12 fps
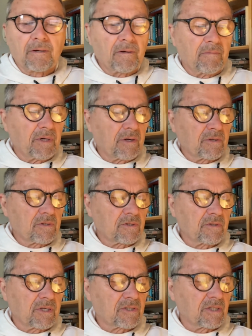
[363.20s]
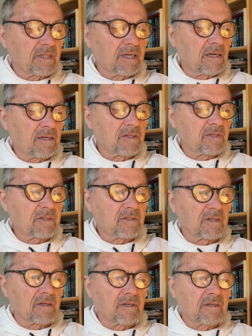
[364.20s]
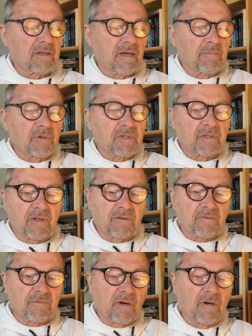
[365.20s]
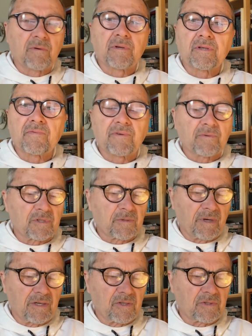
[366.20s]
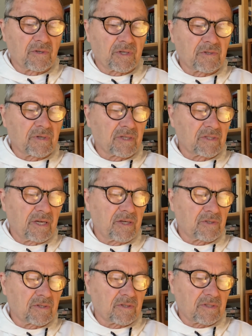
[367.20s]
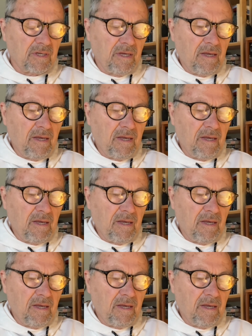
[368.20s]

American transcendentalists, Emerson and Thoreau, were influenced by these early translations.